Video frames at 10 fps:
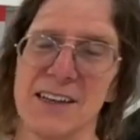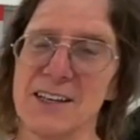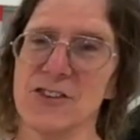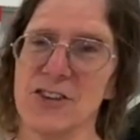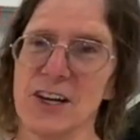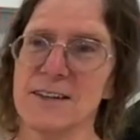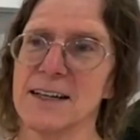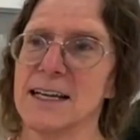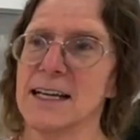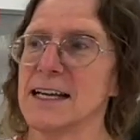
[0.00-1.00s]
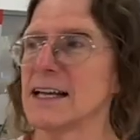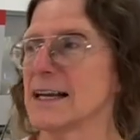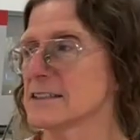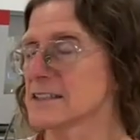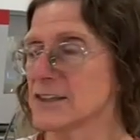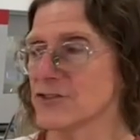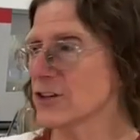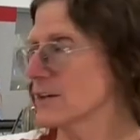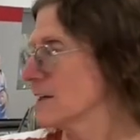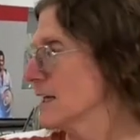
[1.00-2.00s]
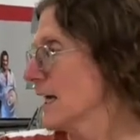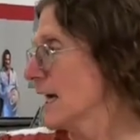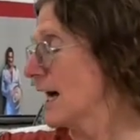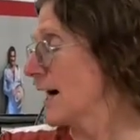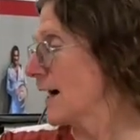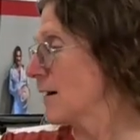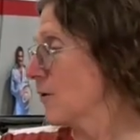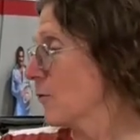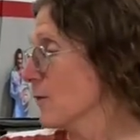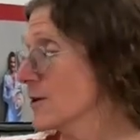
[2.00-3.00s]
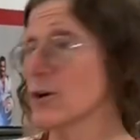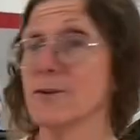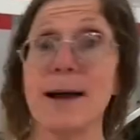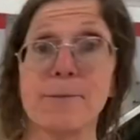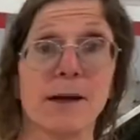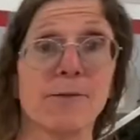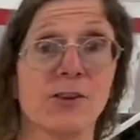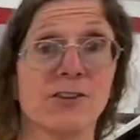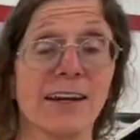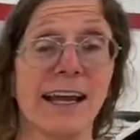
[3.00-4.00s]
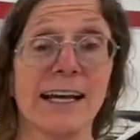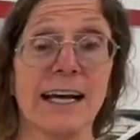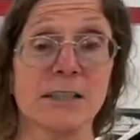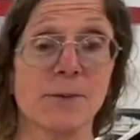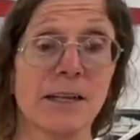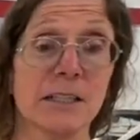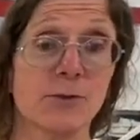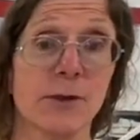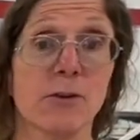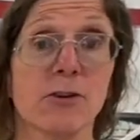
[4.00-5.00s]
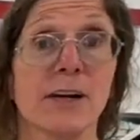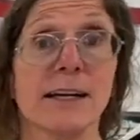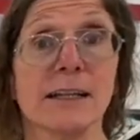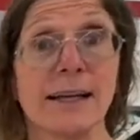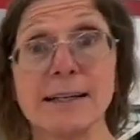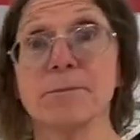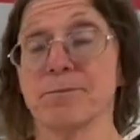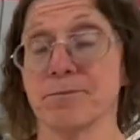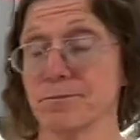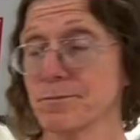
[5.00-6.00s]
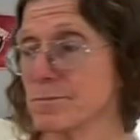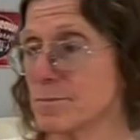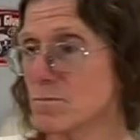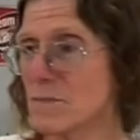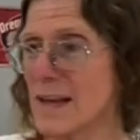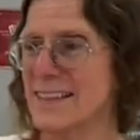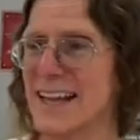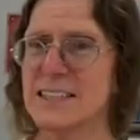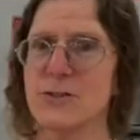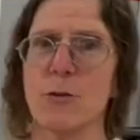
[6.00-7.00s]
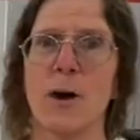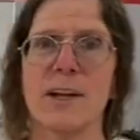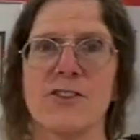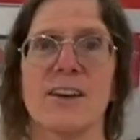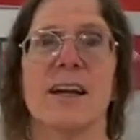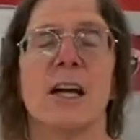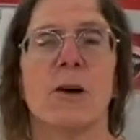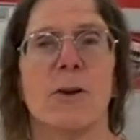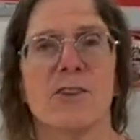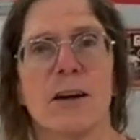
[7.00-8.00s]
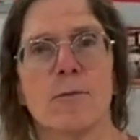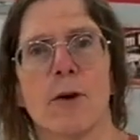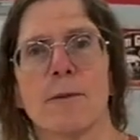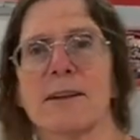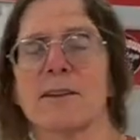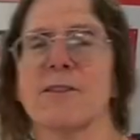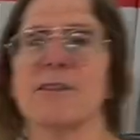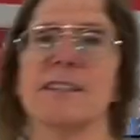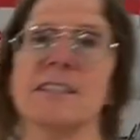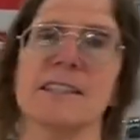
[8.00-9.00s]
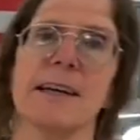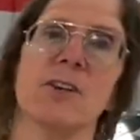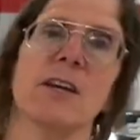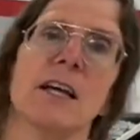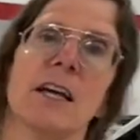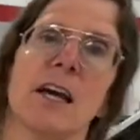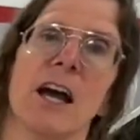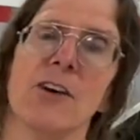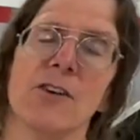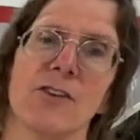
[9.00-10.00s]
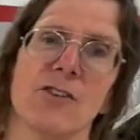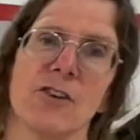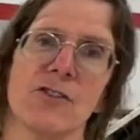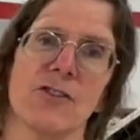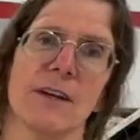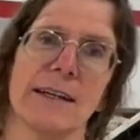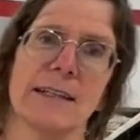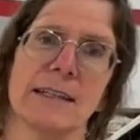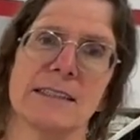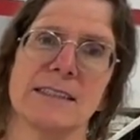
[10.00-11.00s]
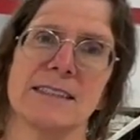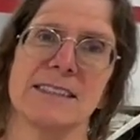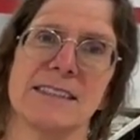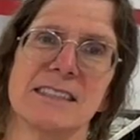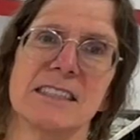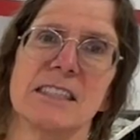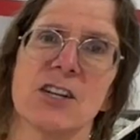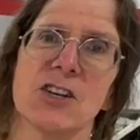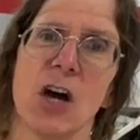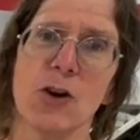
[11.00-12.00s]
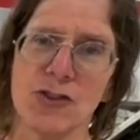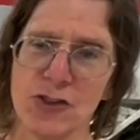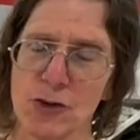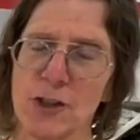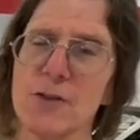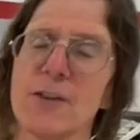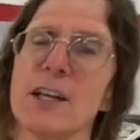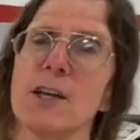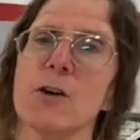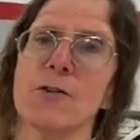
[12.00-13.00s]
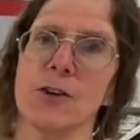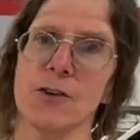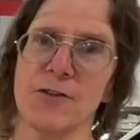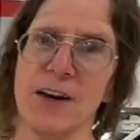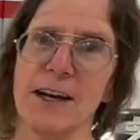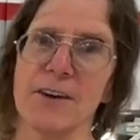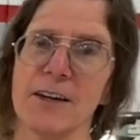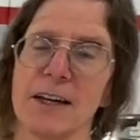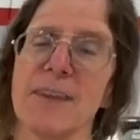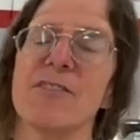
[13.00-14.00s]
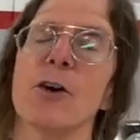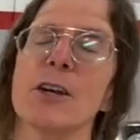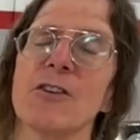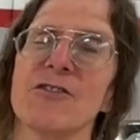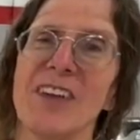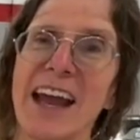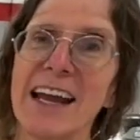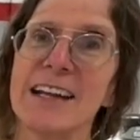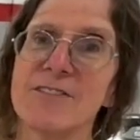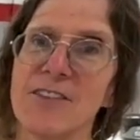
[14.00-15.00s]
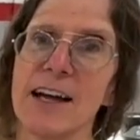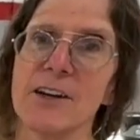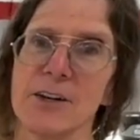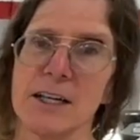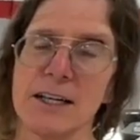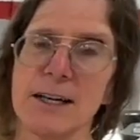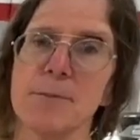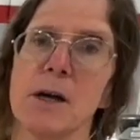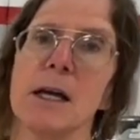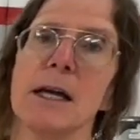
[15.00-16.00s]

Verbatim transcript: Vintage air. Nice engine. Uh, we're going to wrap it up for today, guys, because we were running late. Thanks for watching. We'll talk more about the 57. And uh, go shoot your video for your fire go it up. Go shoot your video for your fire it up, for your fan fire it up.